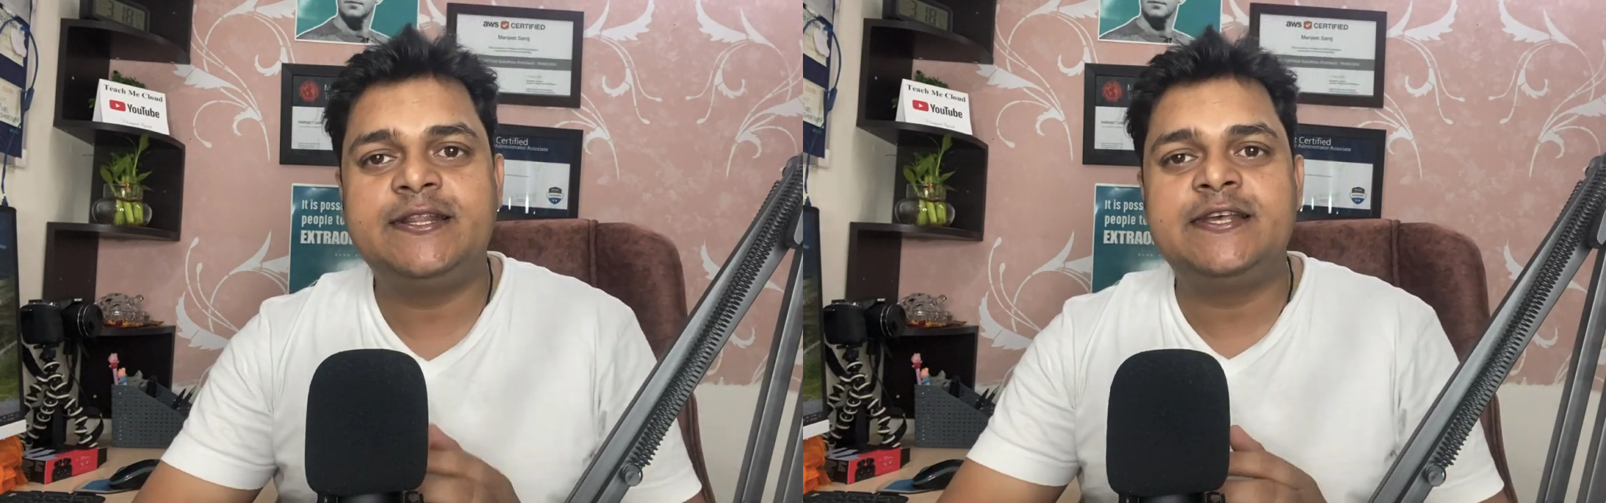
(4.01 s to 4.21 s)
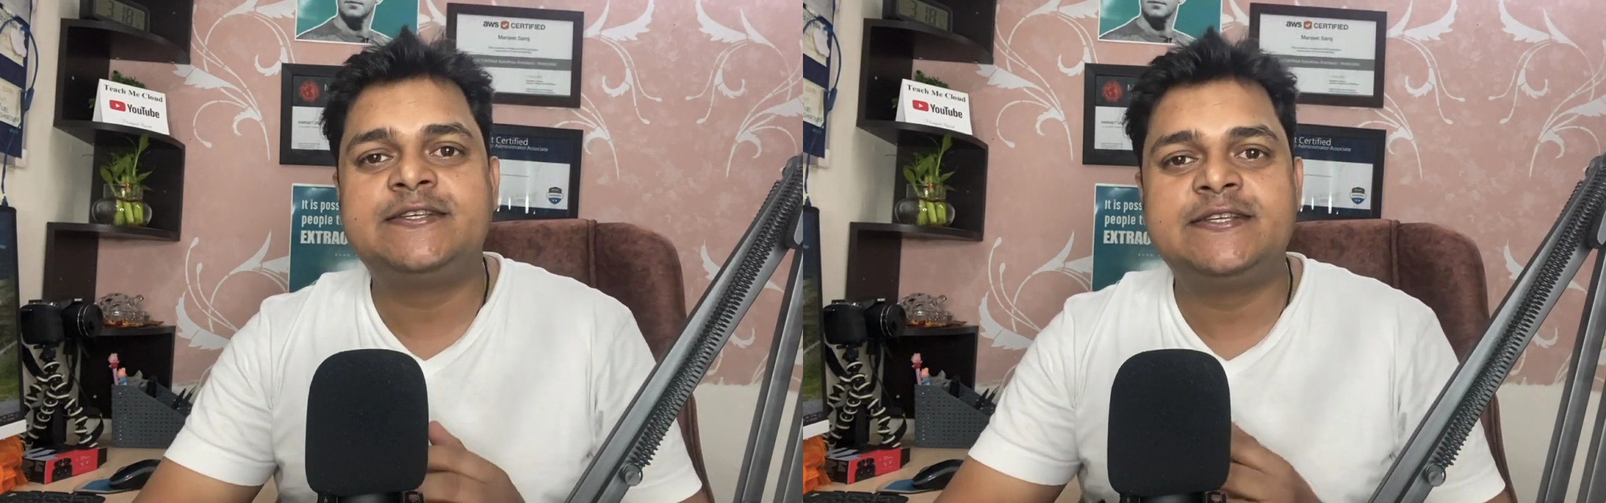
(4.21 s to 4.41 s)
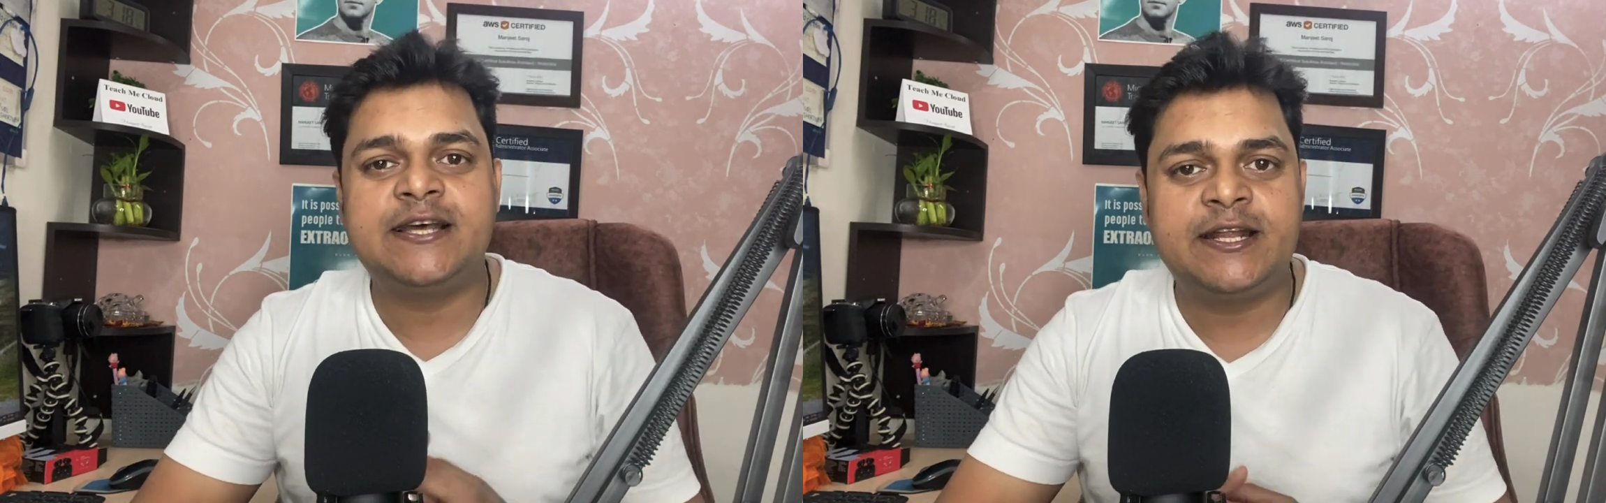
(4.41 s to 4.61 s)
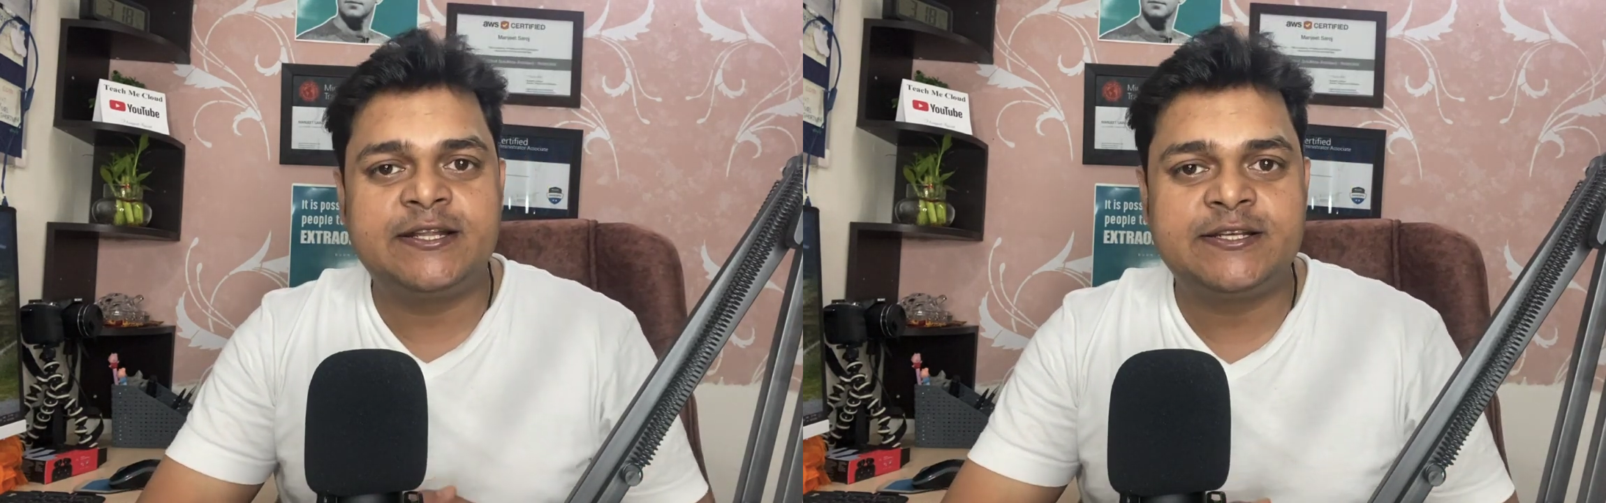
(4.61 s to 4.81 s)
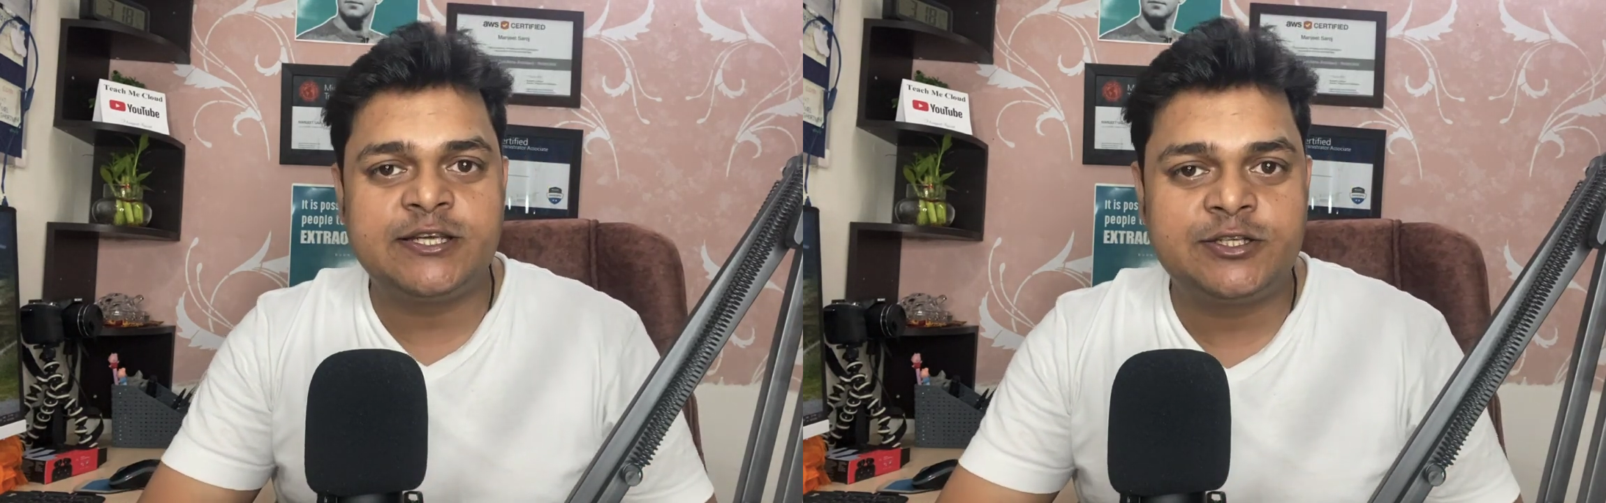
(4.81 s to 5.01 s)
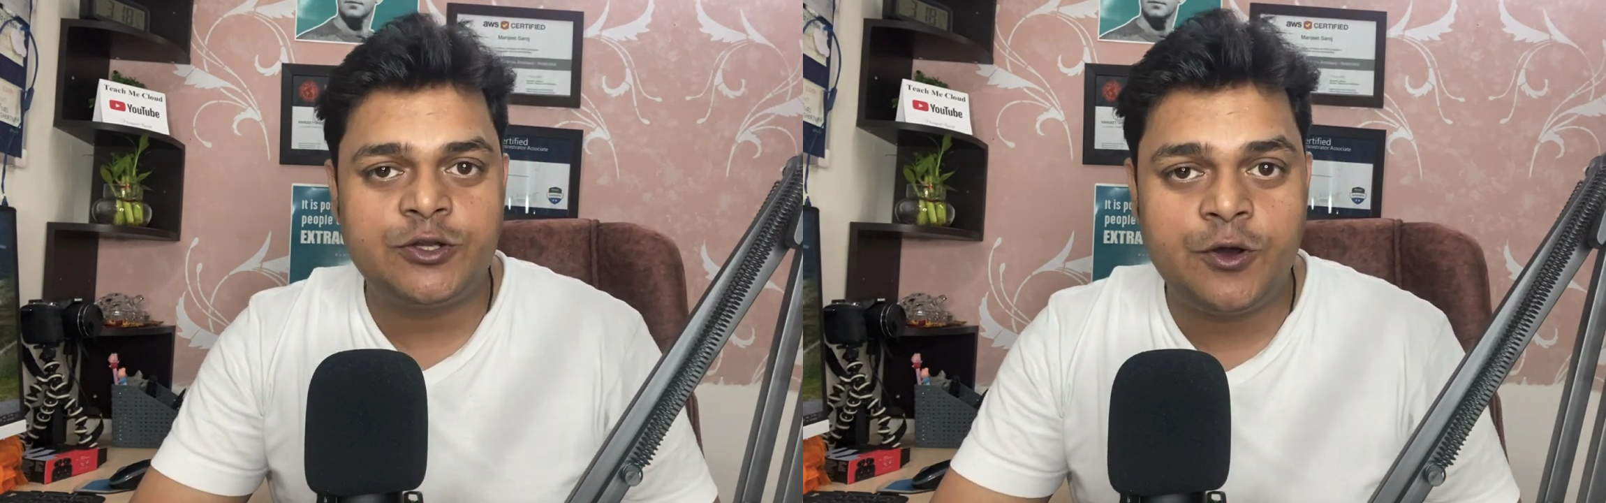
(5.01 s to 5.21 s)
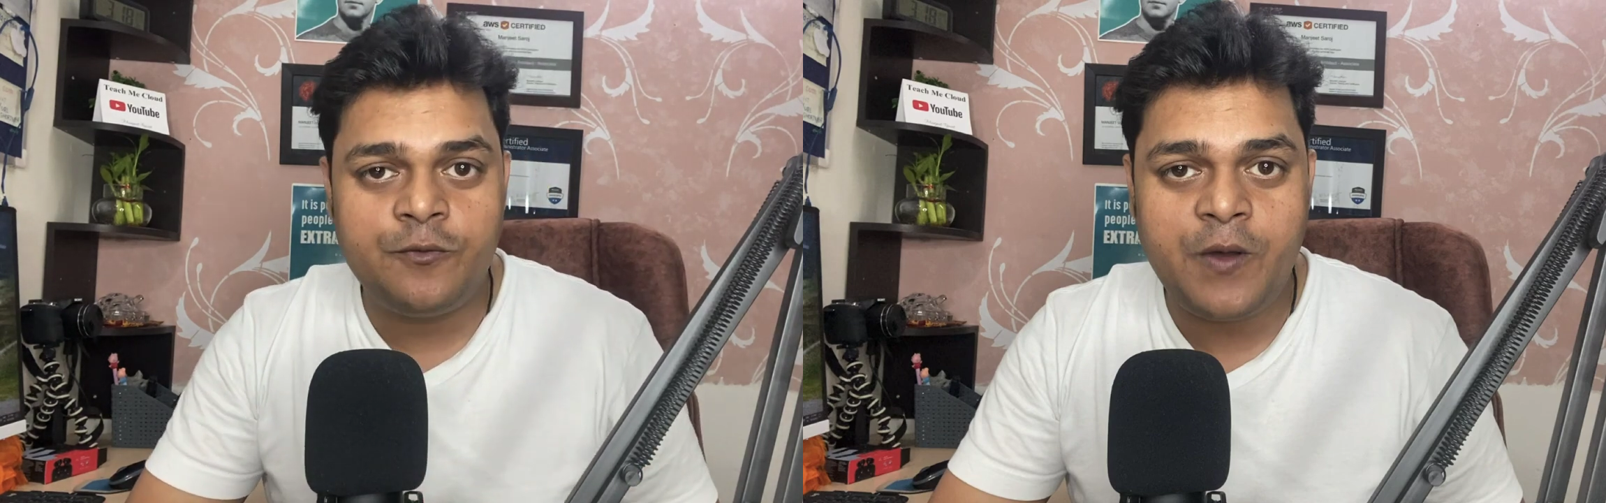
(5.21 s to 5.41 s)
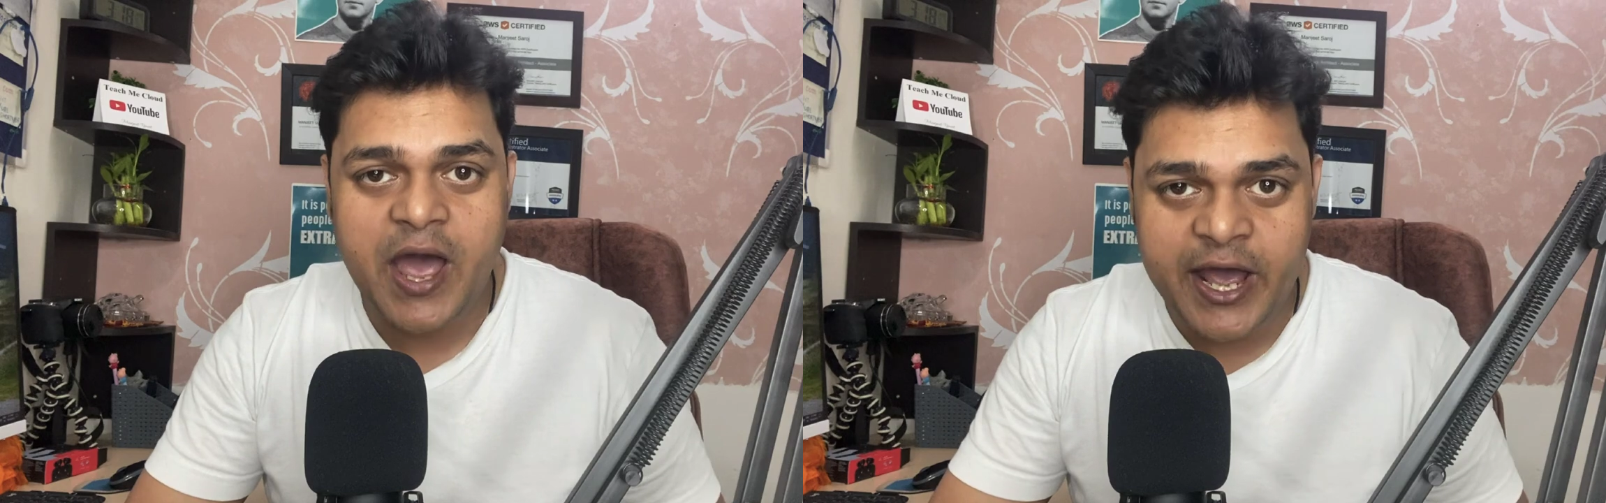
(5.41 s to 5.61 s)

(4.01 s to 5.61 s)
This is another session of